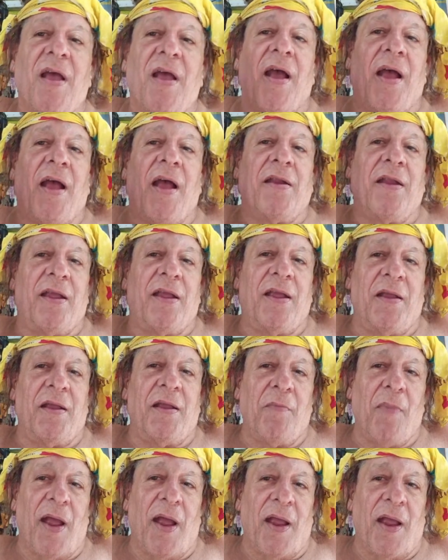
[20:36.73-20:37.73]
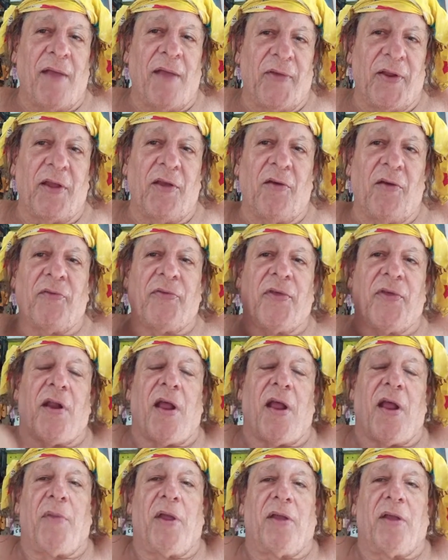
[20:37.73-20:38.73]
And in my video that
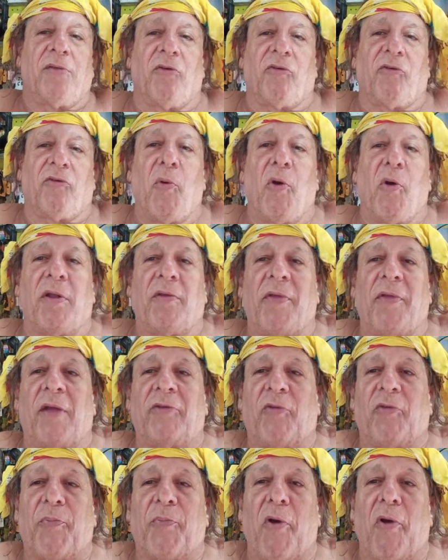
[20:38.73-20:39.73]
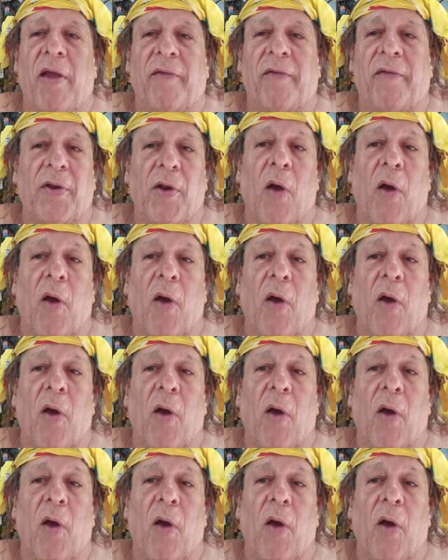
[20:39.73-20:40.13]
I made this morning, that's private,